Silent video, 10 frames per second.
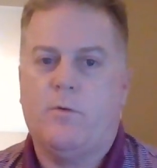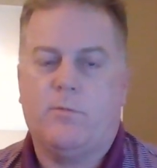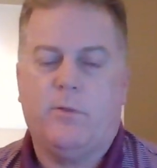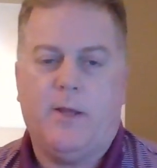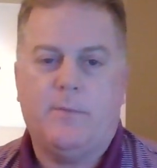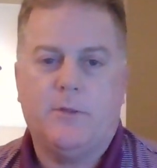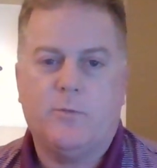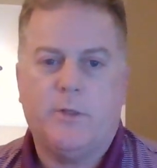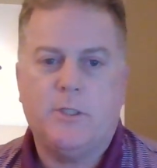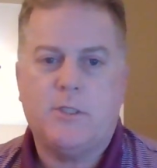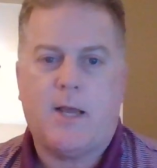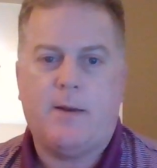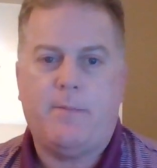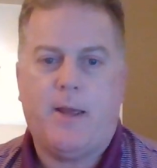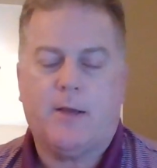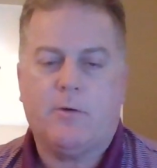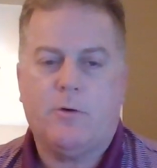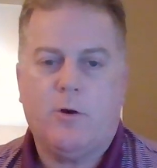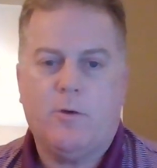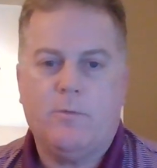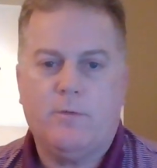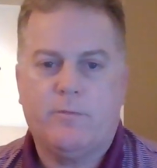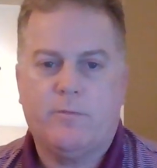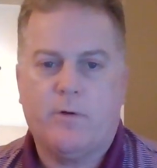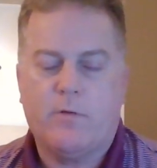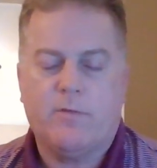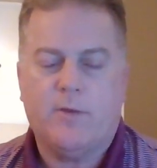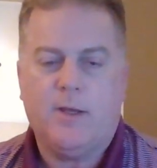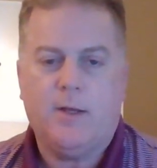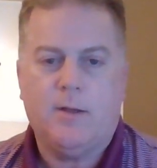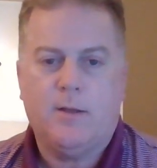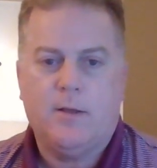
was played between John McEnroe, the first seed,